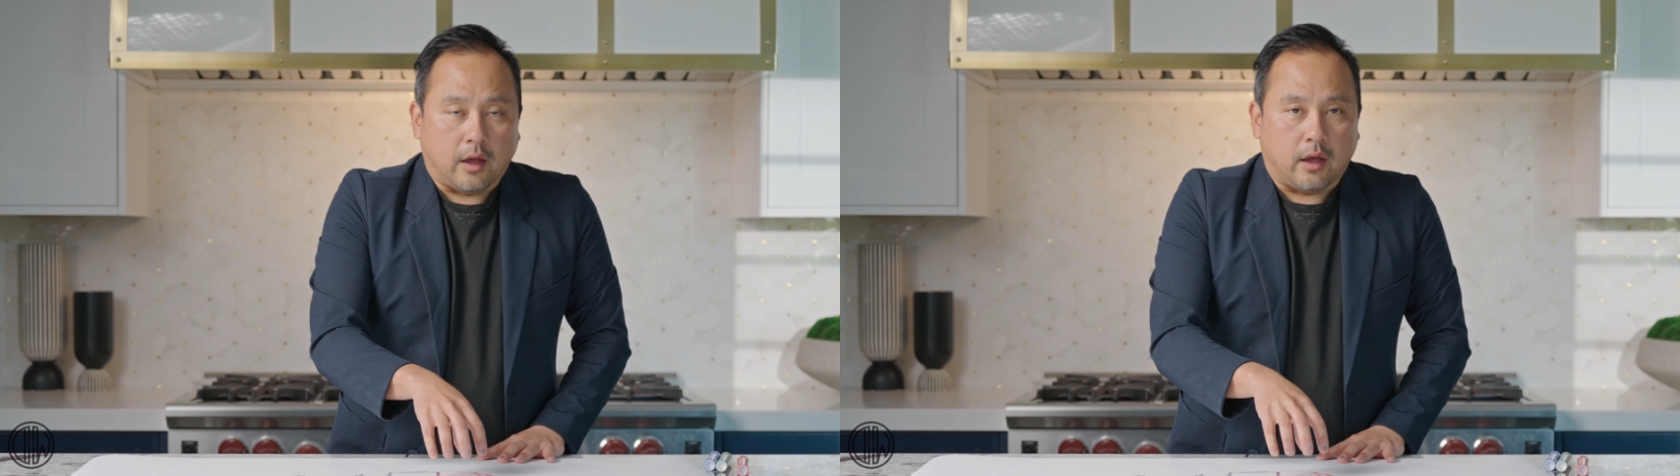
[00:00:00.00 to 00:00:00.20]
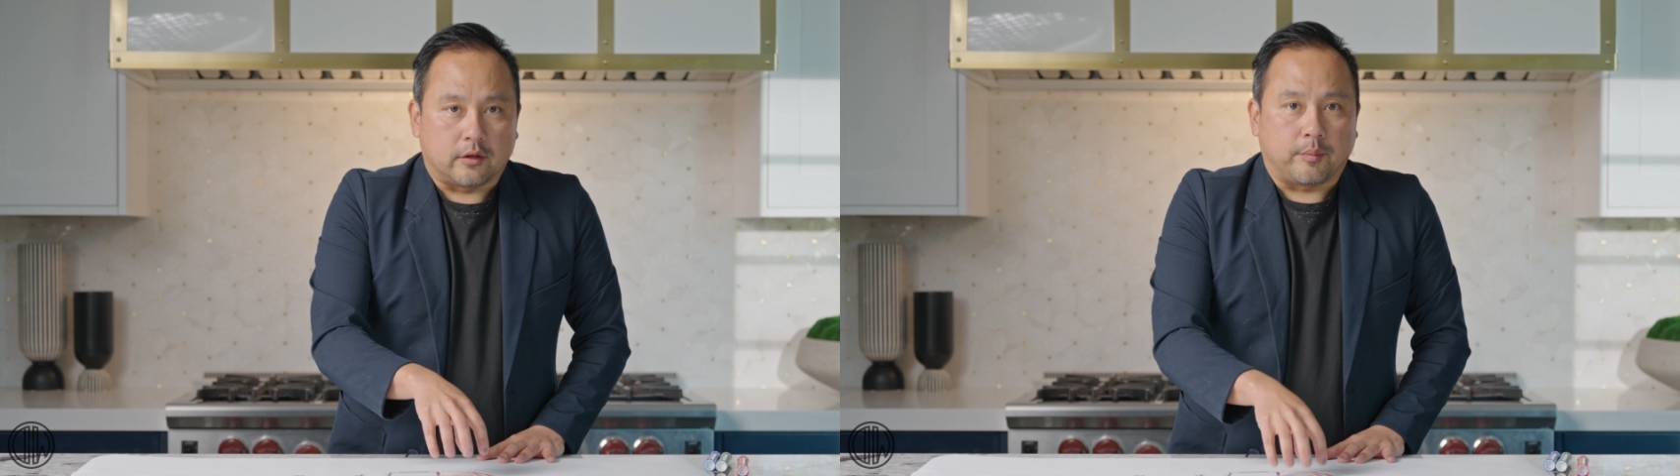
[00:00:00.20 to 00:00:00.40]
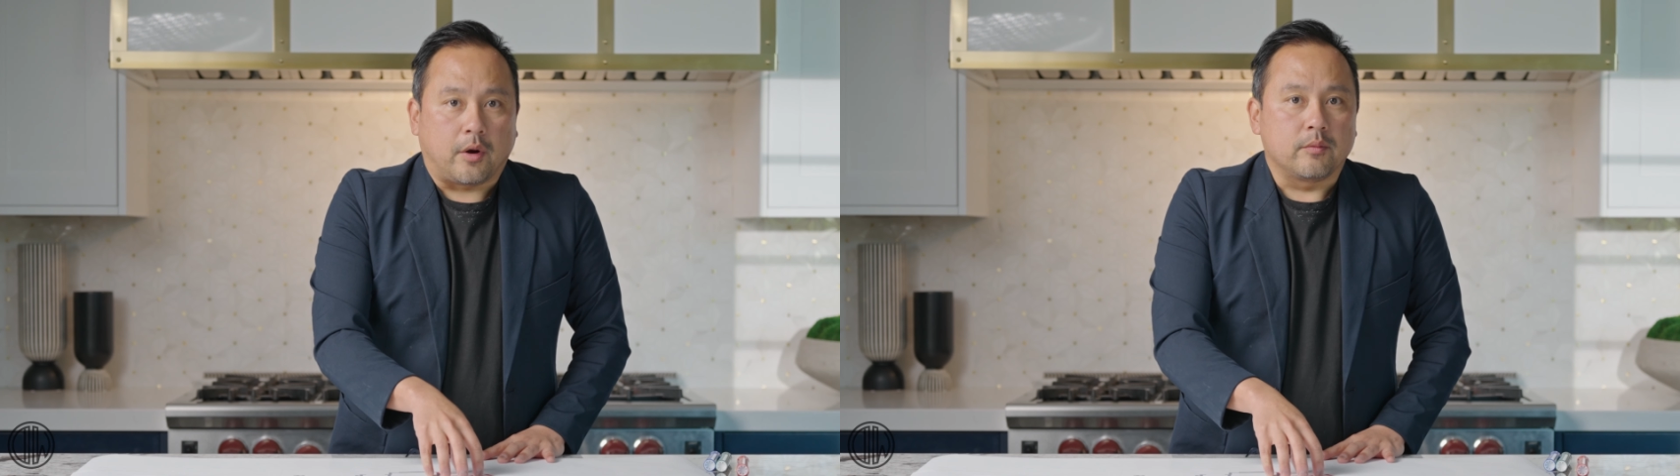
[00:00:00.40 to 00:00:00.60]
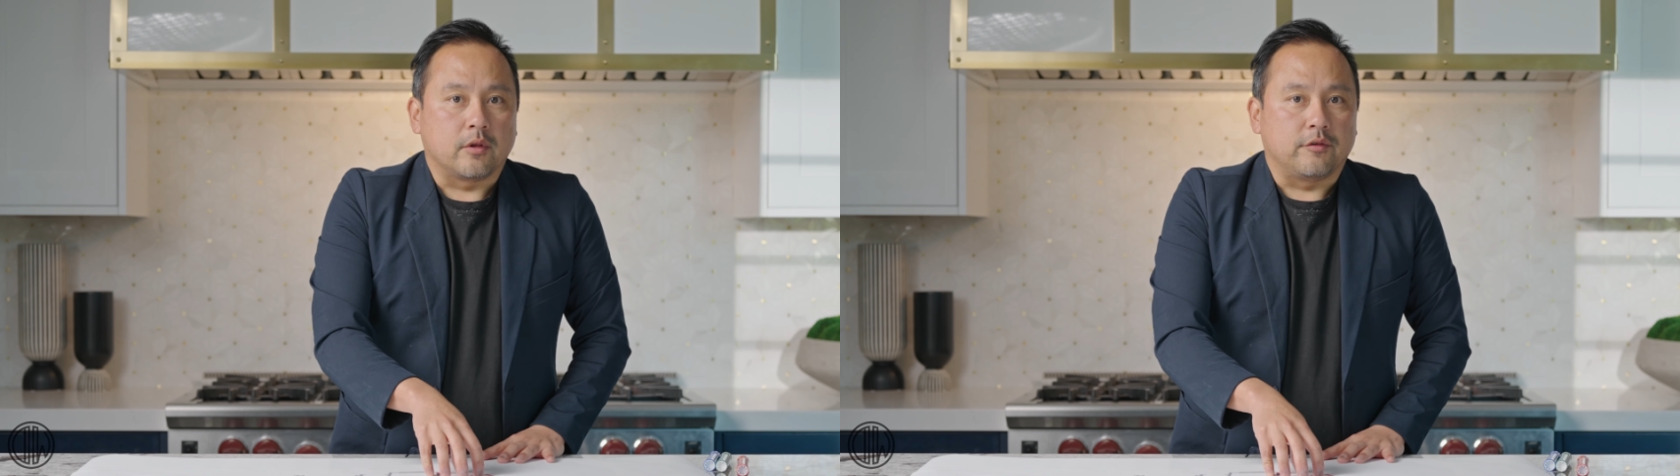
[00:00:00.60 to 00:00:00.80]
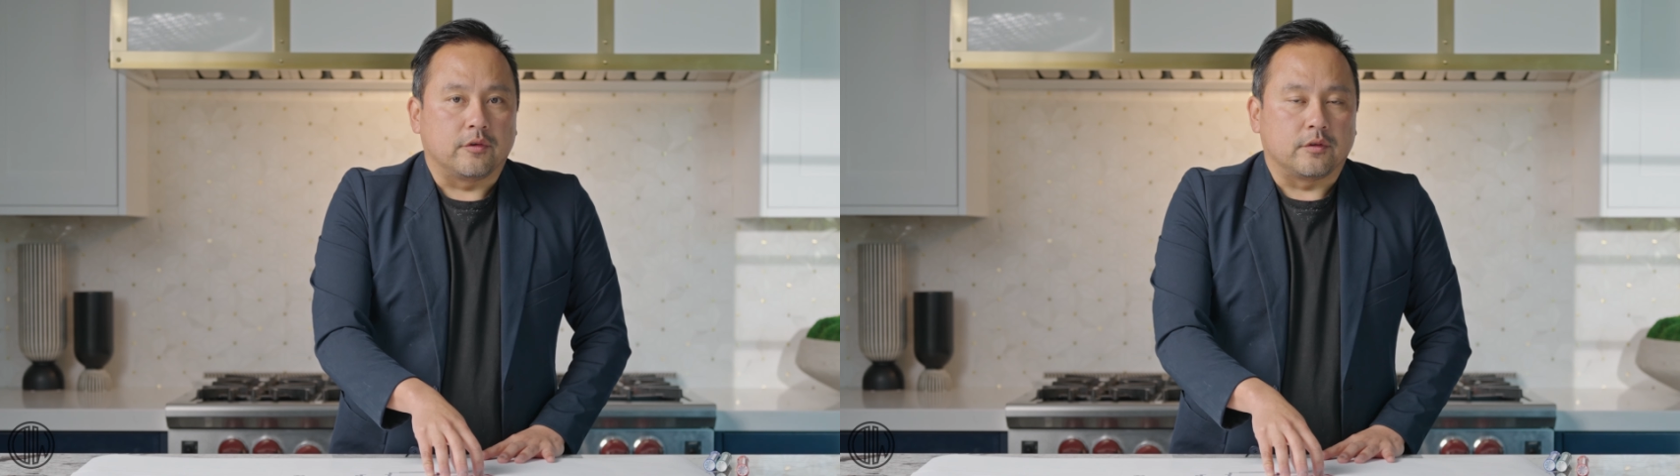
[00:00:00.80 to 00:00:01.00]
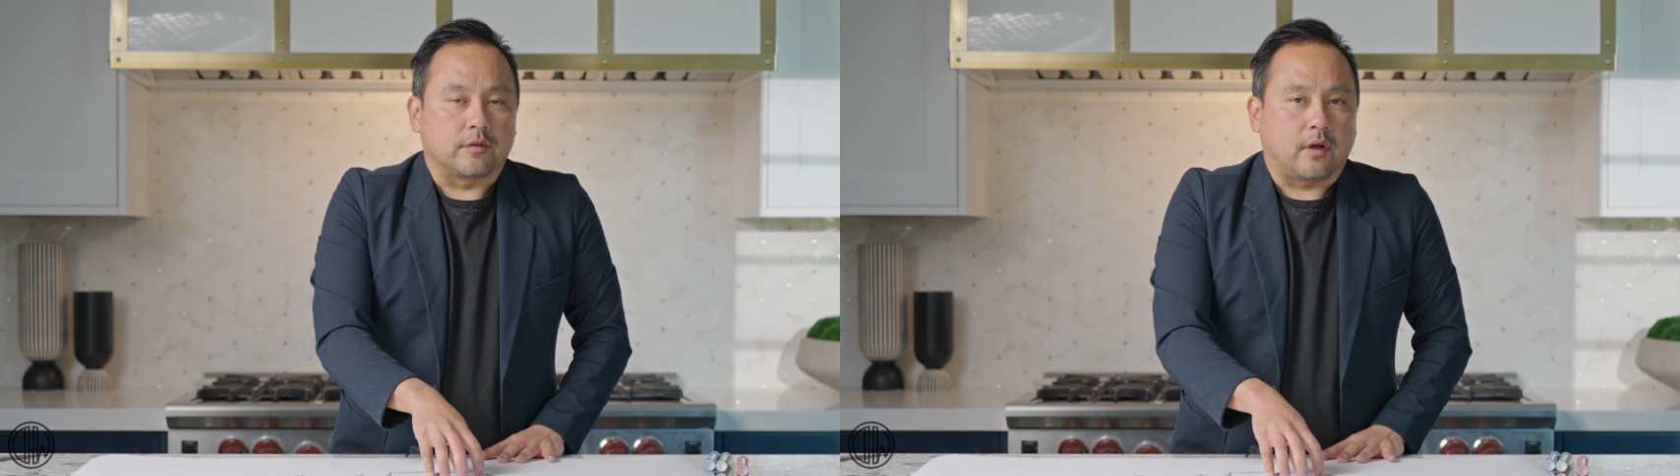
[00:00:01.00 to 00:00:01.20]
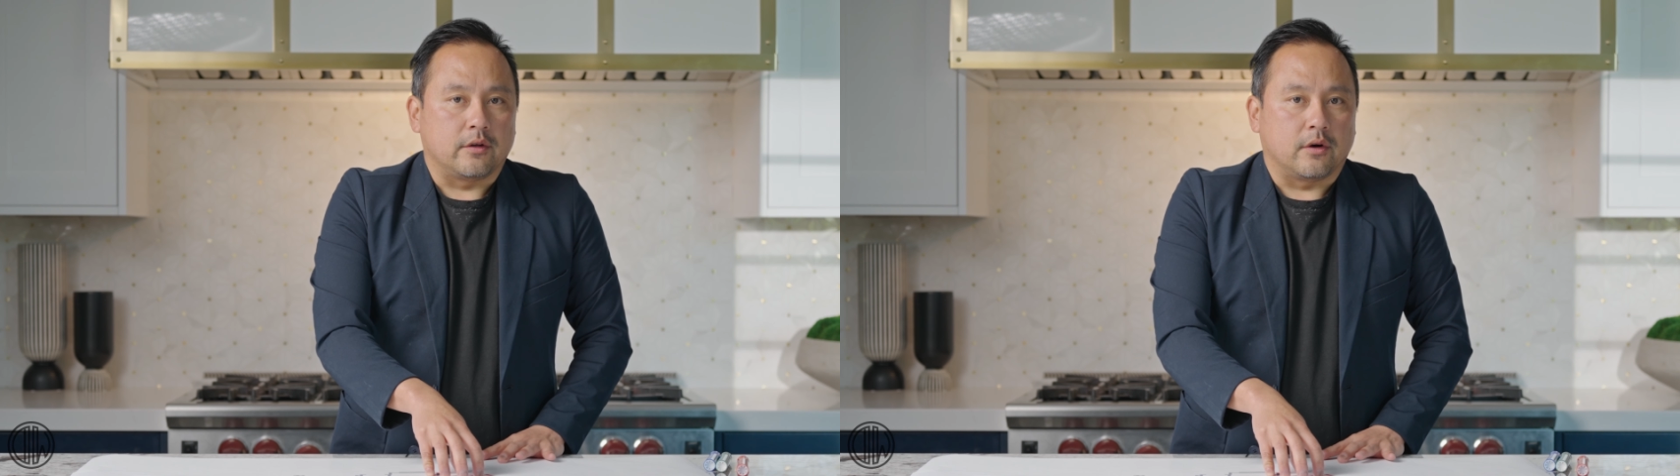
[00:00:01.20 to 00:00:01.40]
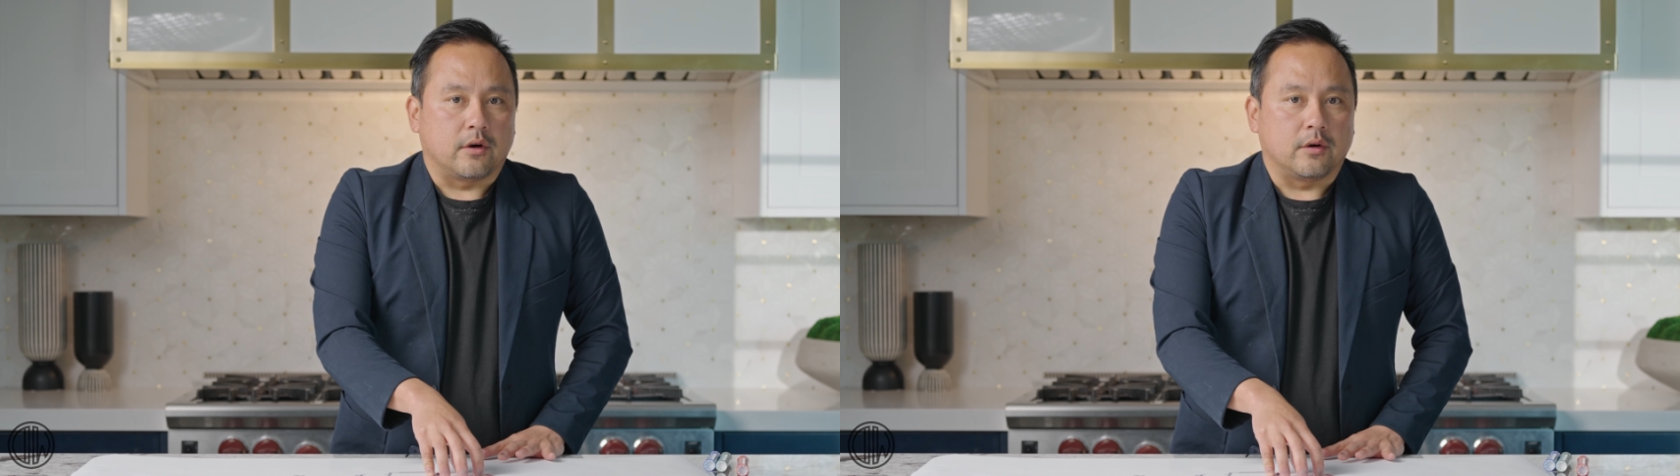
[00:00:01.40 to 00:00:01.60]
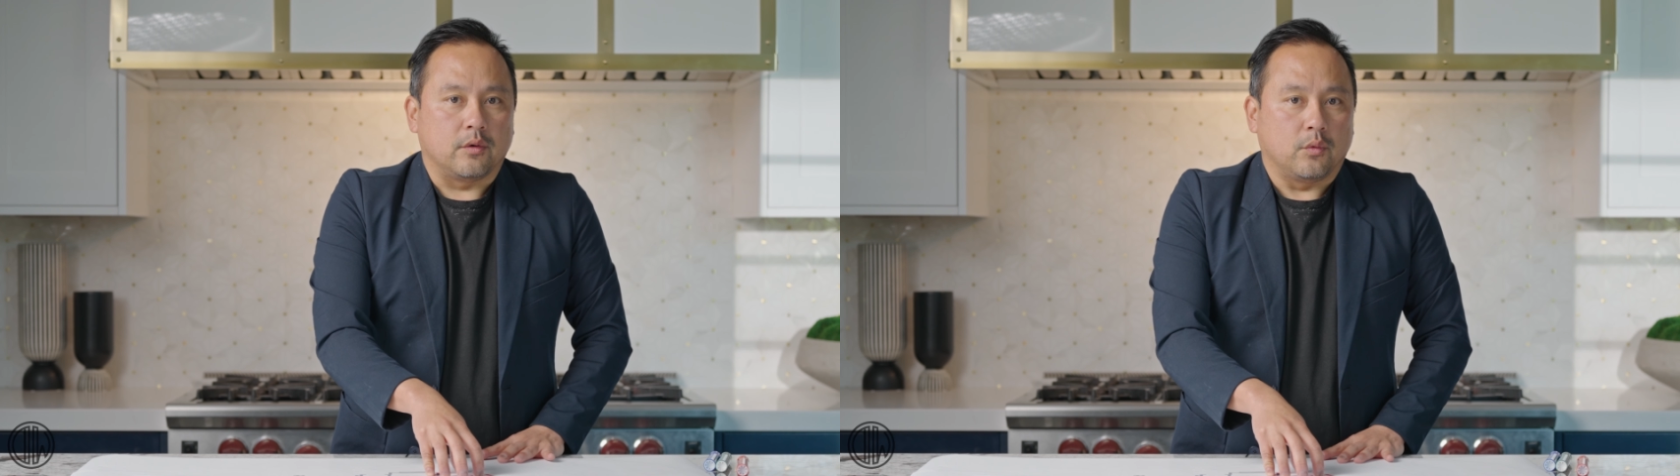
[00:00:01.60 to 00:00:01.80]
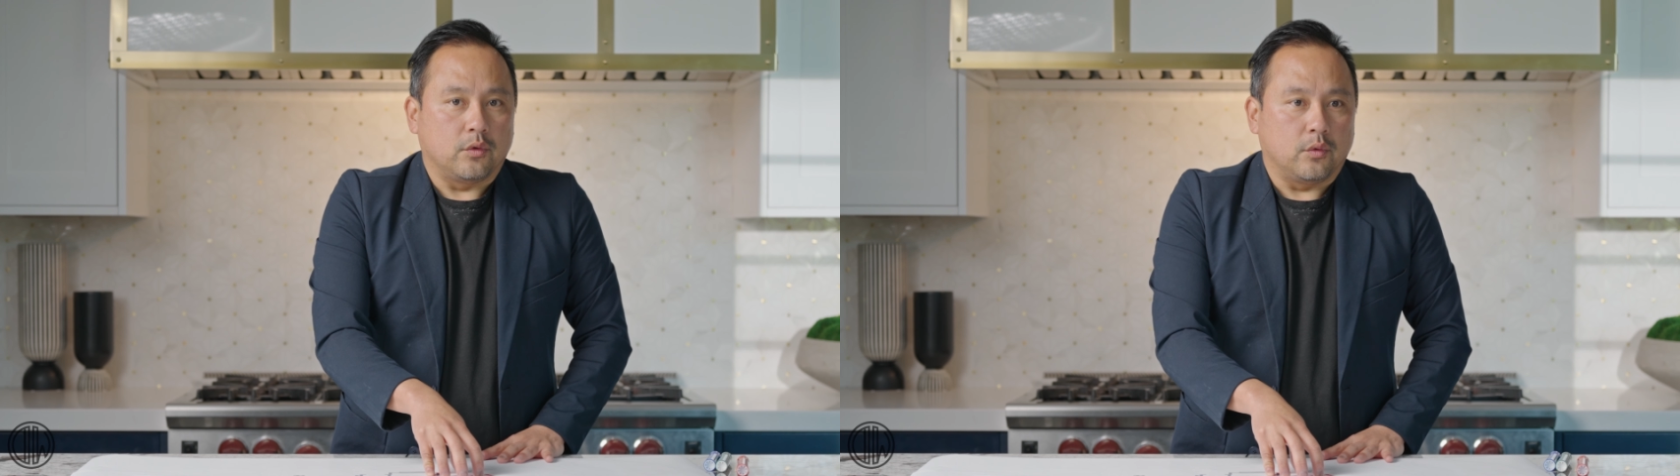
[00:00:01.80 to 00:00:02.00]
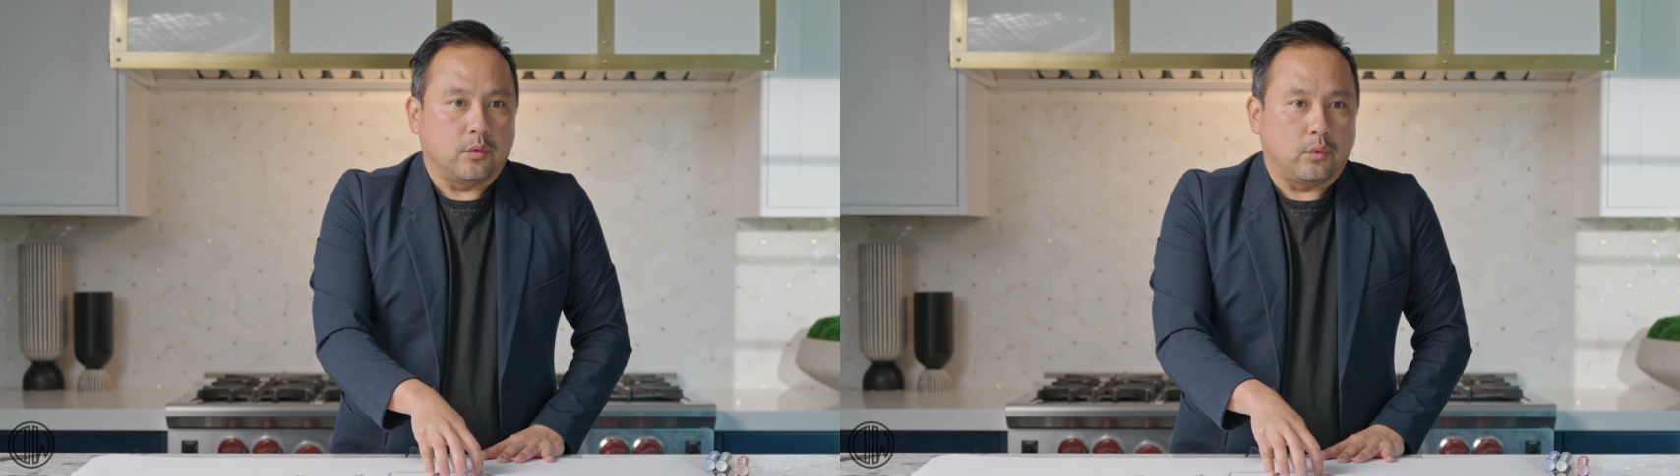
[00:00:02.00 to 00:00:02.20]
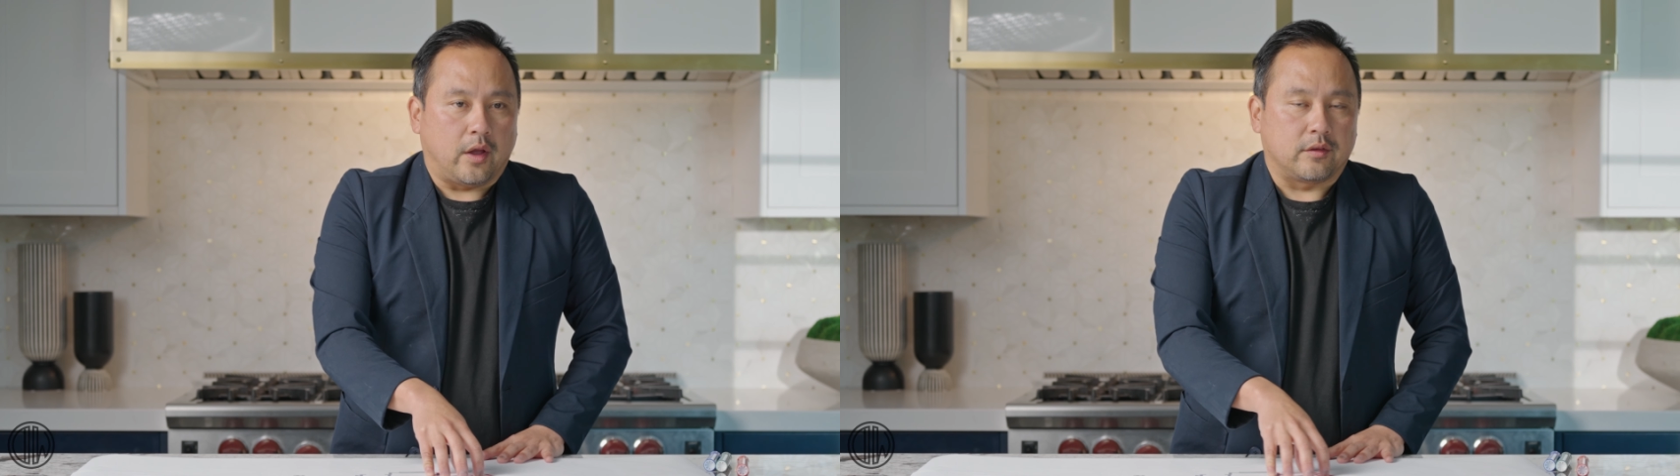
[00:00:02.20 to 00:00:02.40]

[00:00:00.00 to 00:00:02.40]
At the bottom left of the side yard, we had